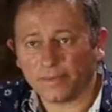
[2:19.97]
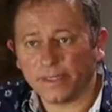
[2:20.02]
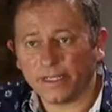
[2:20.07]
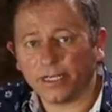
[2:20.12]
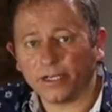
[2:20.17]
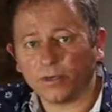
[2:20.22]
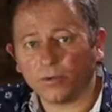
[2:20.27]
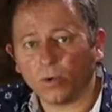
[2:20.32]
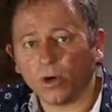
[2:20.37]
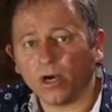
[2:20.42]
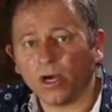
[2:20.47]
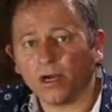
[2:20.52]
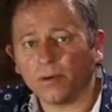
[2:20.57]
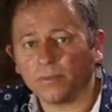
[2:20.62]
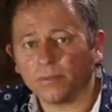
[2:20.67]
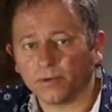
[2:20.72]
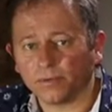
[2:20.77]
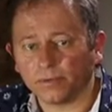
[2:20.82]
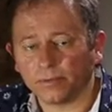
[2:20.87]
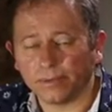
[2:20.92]
Pinot Noir
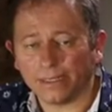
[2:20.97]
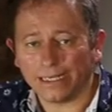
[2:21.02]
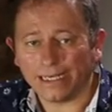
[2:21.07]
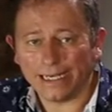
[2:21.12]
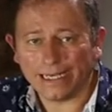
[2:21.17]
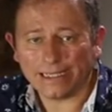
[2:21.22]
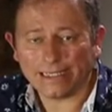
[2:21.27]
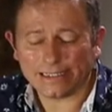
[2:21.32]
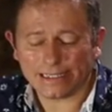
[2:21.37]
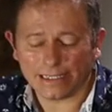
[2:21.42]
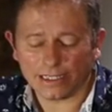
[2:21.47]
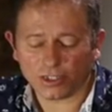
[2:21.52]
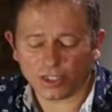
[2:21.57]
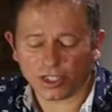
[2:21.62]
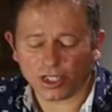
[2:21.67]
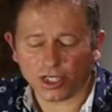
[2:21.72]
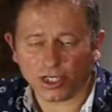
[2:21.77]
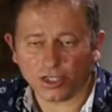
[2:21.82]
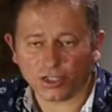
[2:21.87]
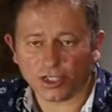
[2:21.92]
probably leads that
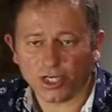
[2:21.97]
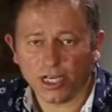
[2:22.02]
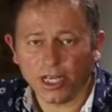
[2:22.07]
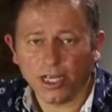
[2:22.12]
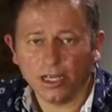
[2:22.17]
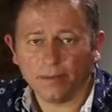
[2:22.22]
charge,